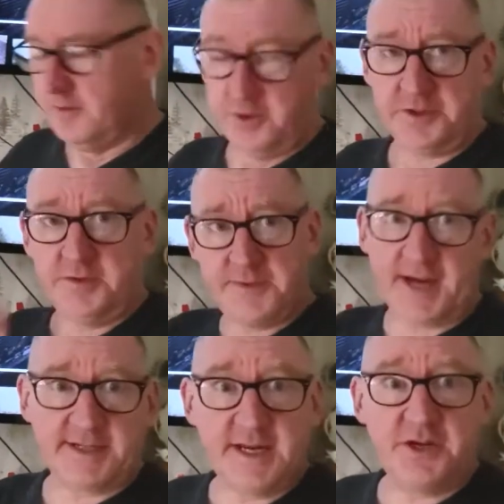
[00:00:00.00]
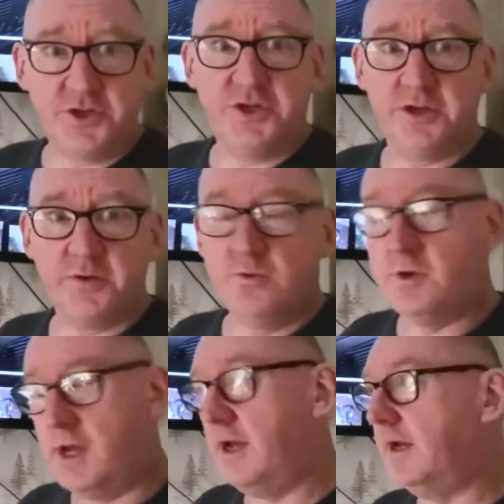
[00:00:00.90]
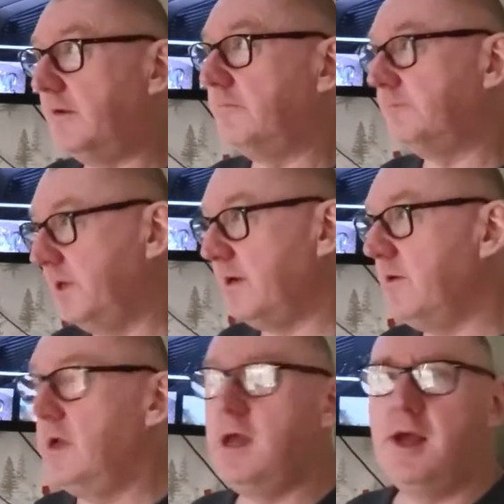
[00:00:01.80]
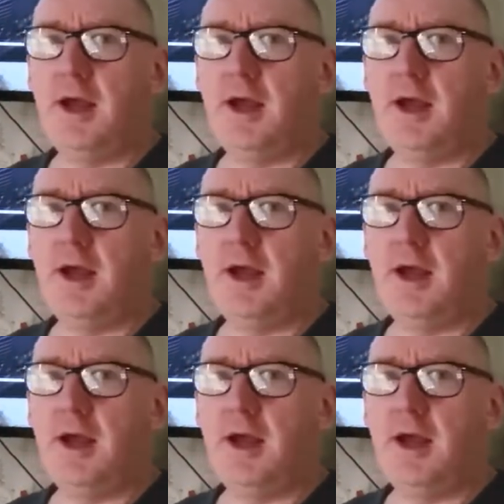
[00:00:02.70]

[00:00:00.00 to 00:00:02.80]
Put some tags in as you do, you know.